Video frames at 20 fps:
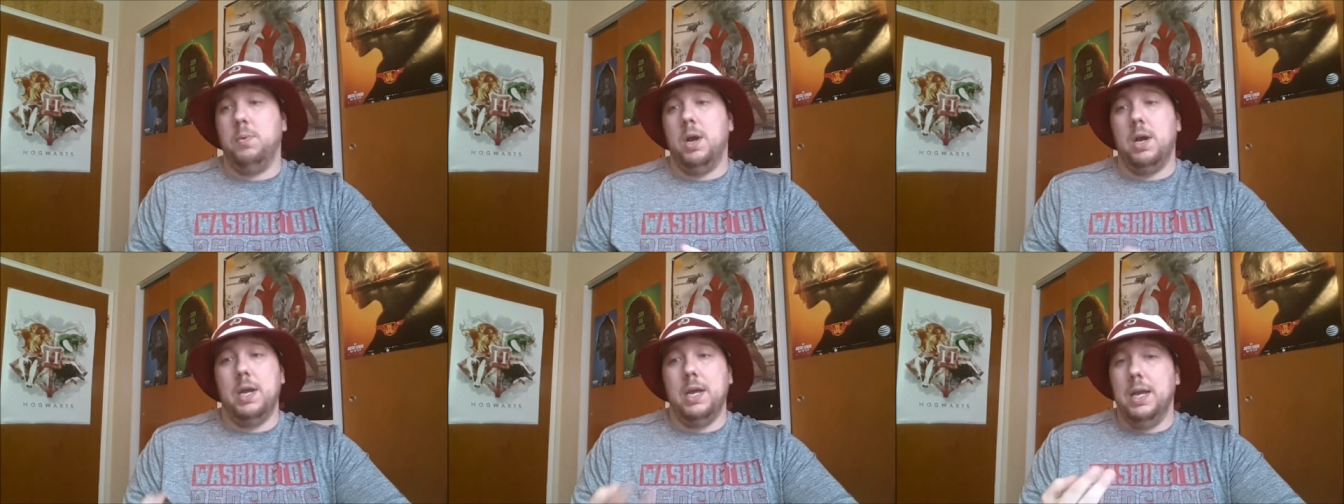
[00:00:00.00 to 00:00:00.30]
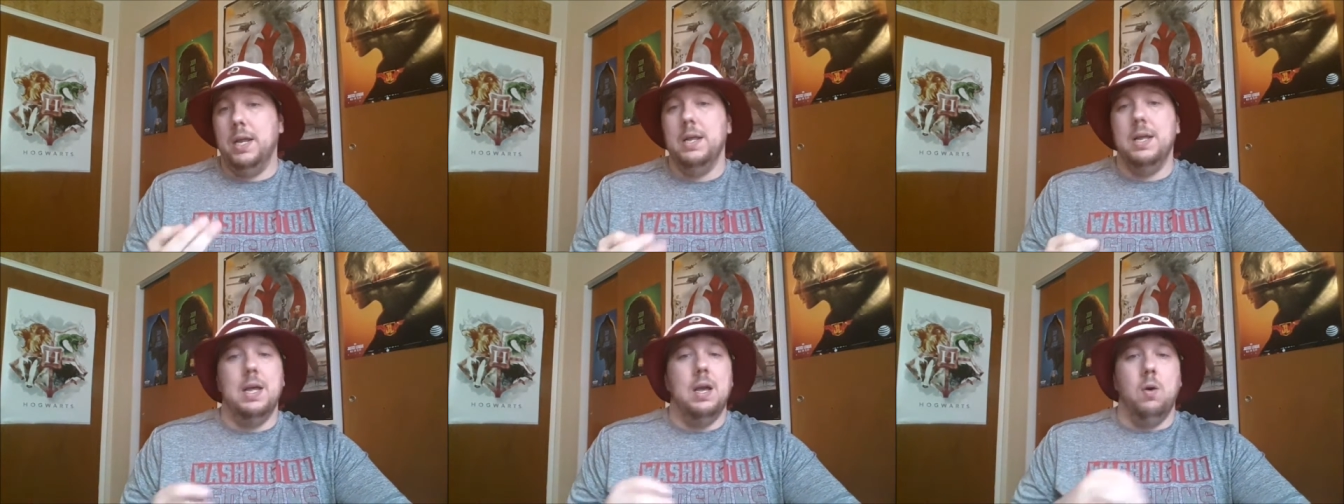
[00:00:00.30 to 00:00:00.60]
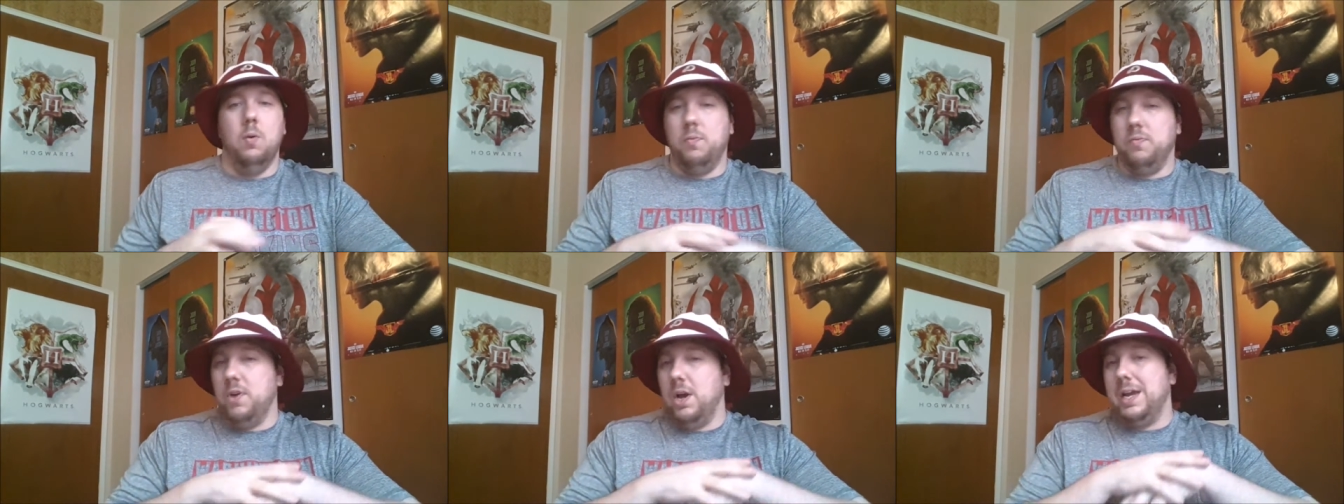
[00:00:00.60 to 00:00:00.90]
If we're not going
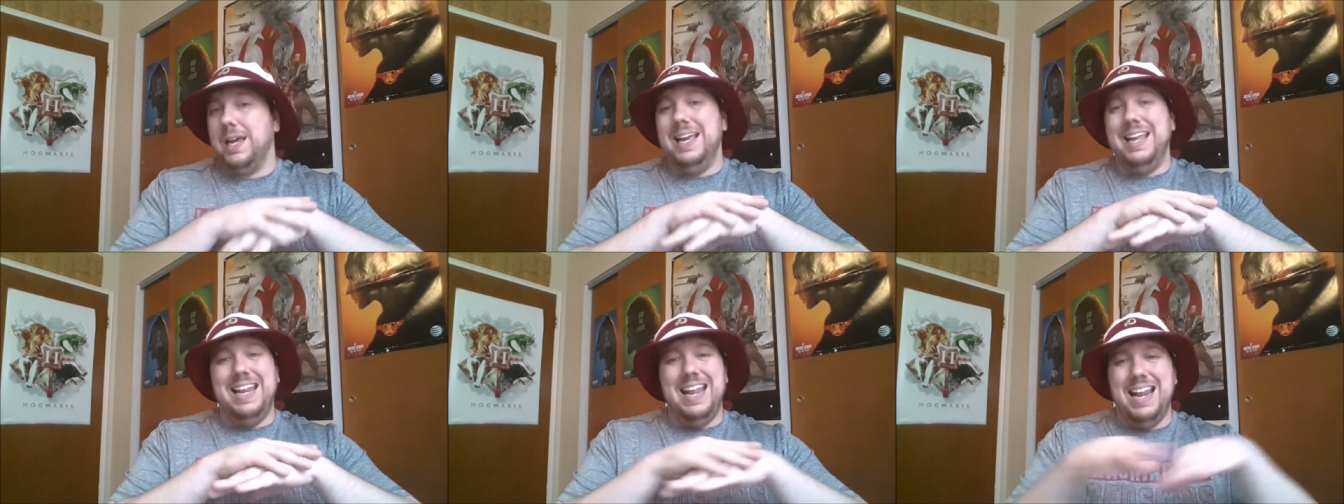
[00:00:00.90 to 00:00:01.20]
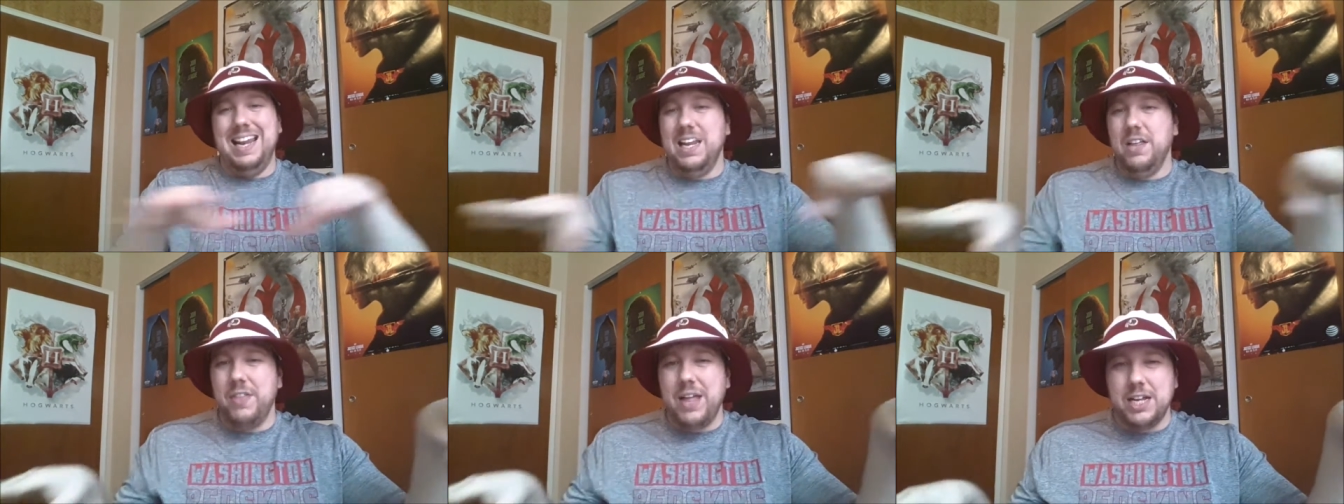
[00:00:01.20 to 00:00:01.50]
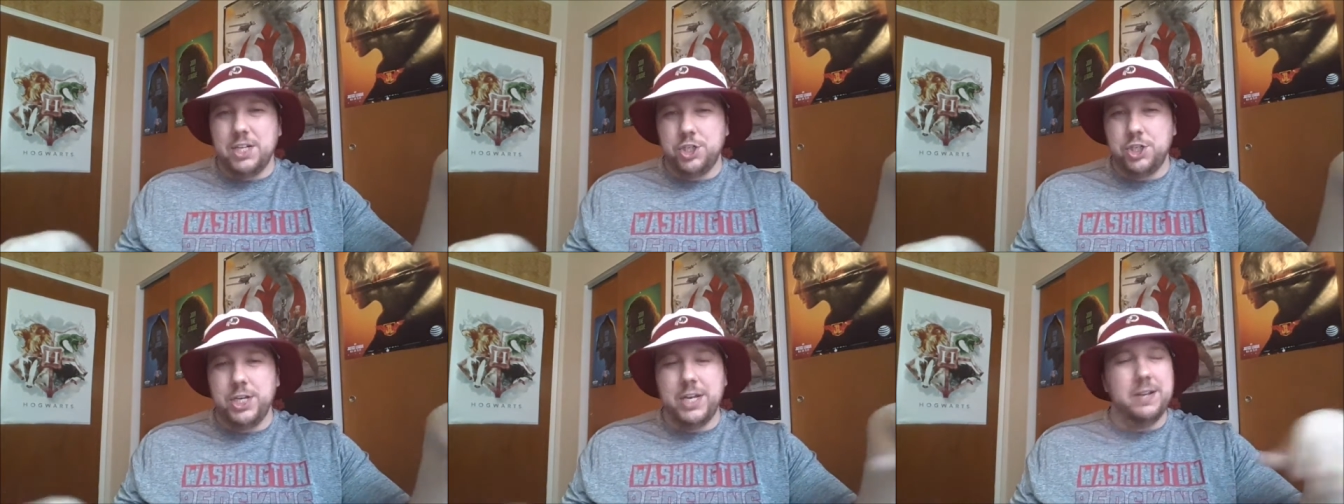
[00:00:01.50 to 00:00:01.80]
to get any of
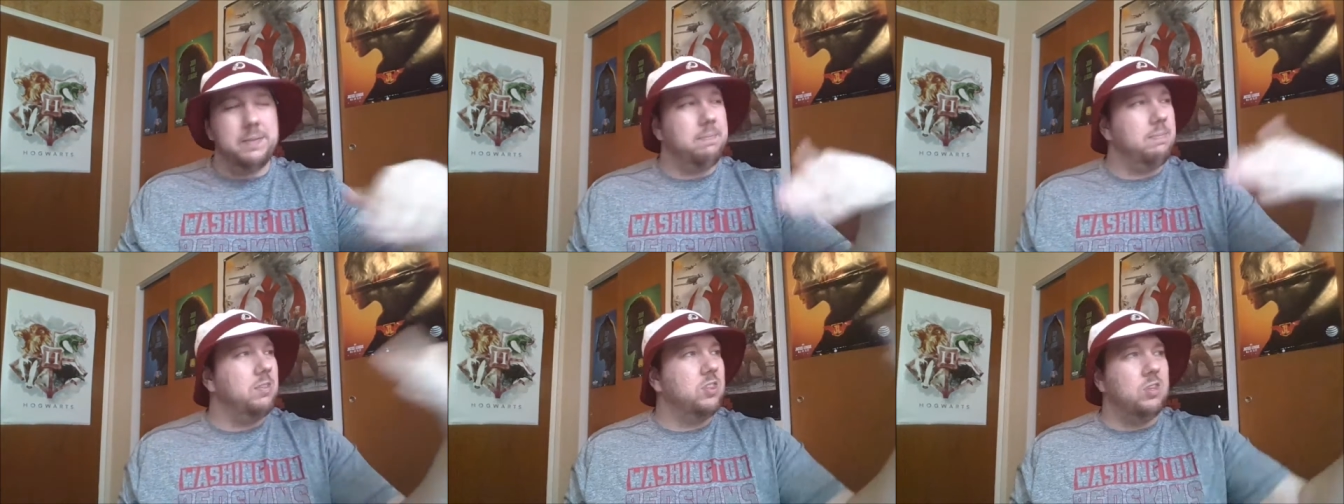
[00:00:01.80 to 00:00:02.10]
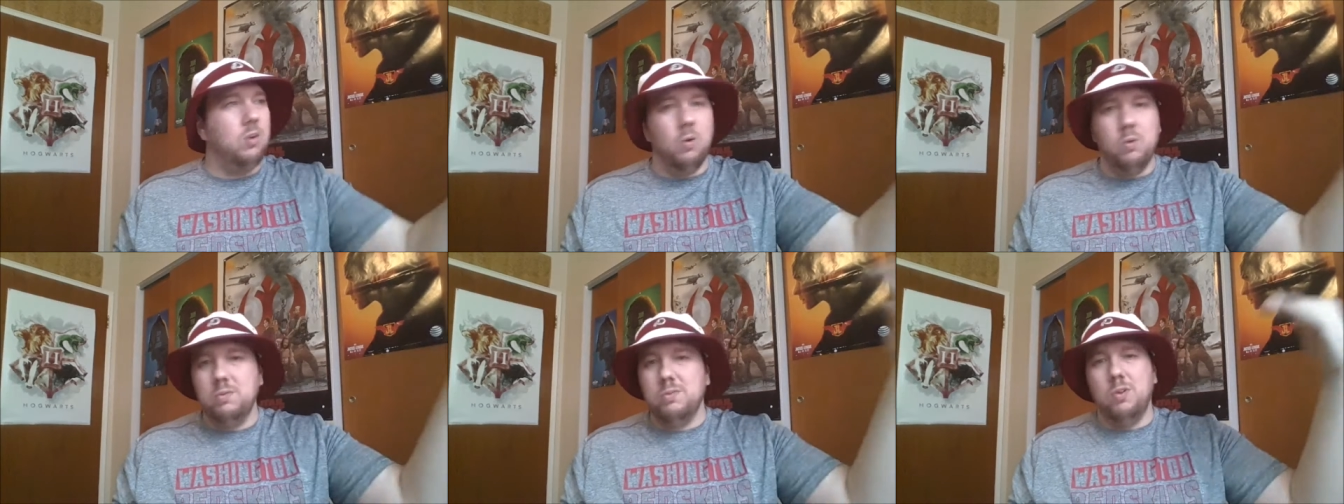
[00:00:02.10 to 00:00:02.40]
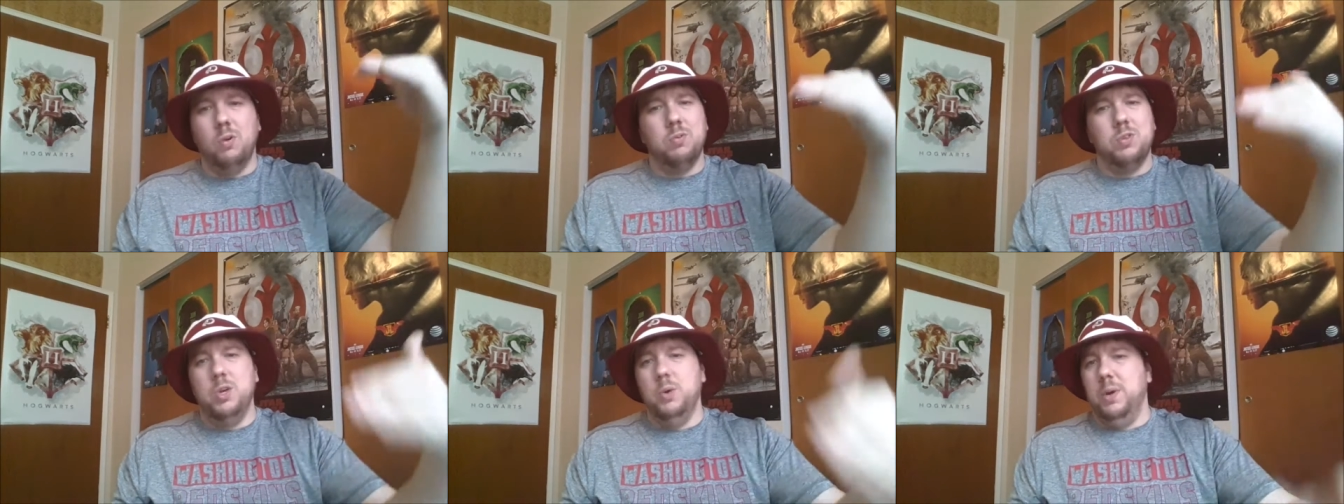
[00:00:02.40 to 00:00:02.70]
that shit,
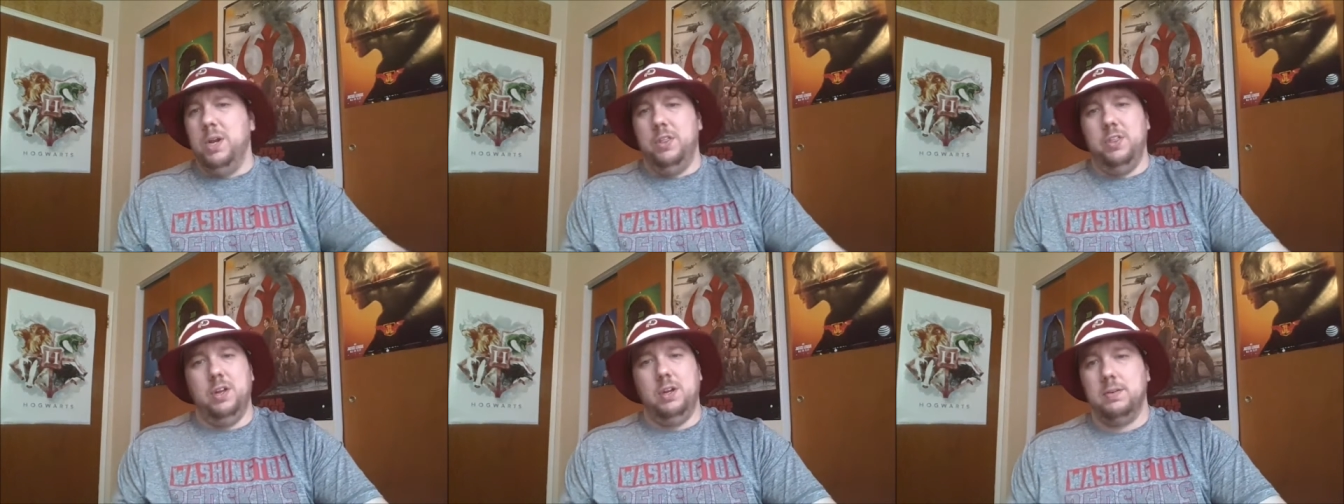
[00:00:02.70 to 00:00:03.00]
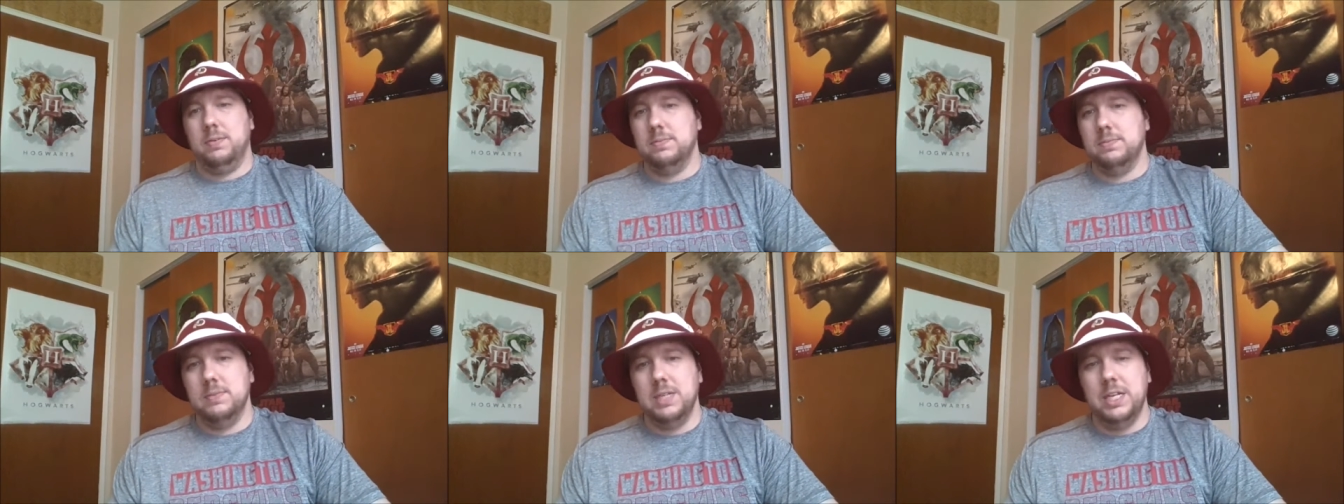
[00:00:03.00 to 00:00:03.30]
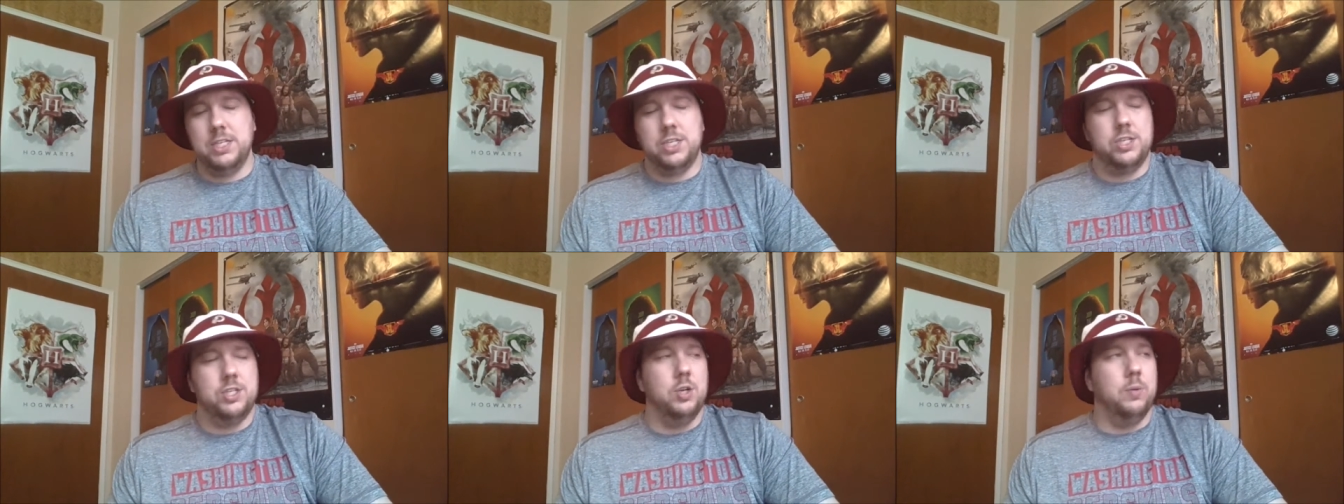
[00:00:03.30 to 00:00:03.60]
don't do anything.
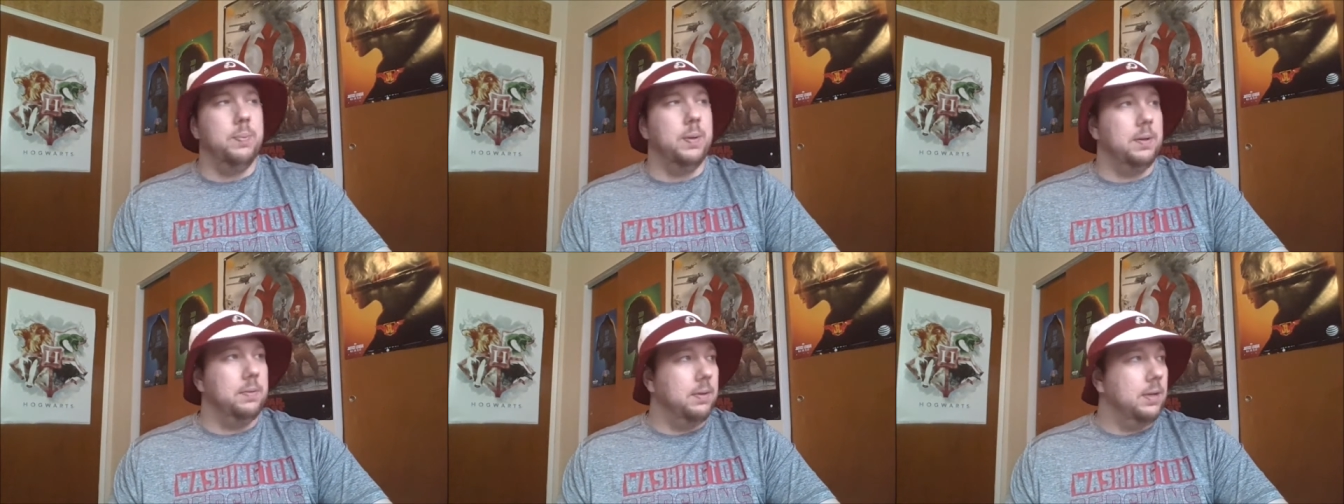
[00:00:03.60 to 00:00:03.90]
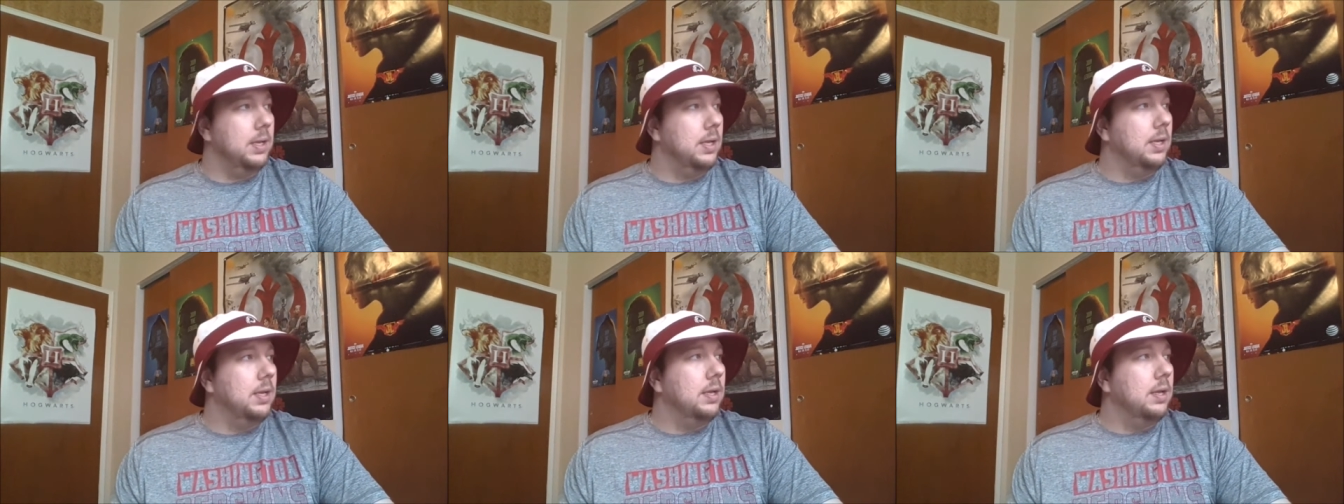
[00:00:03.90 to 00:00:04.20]
It's stupid.